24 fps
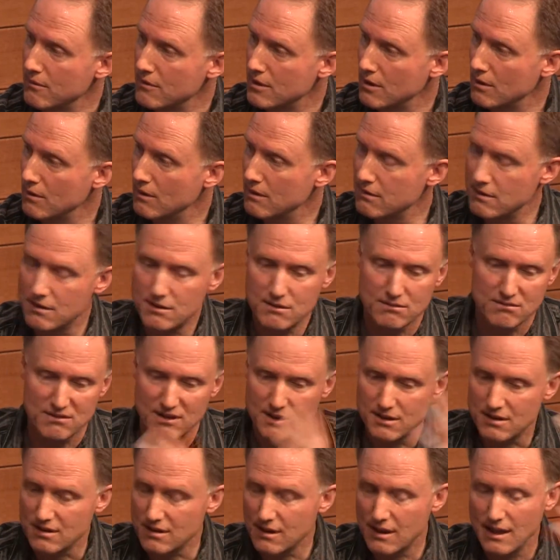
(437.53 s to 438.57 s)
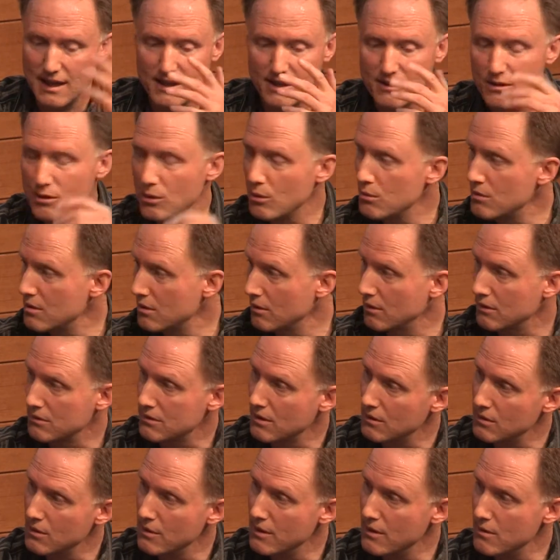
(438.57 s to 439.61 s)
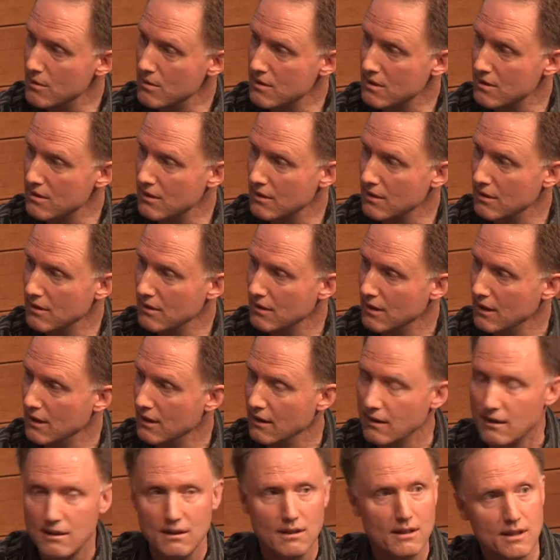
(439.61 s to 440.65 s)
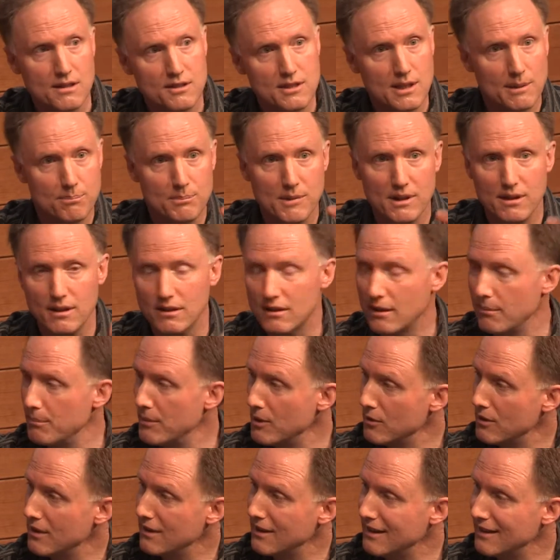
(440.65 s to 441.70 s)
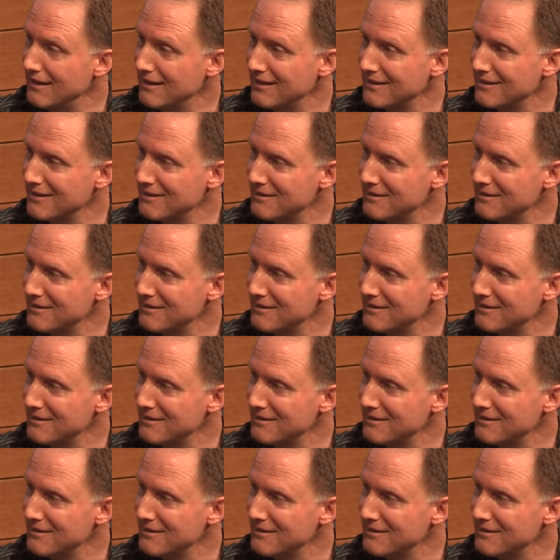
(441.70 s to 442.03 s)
So it's kind of neutral to who uses it, and it's up to the community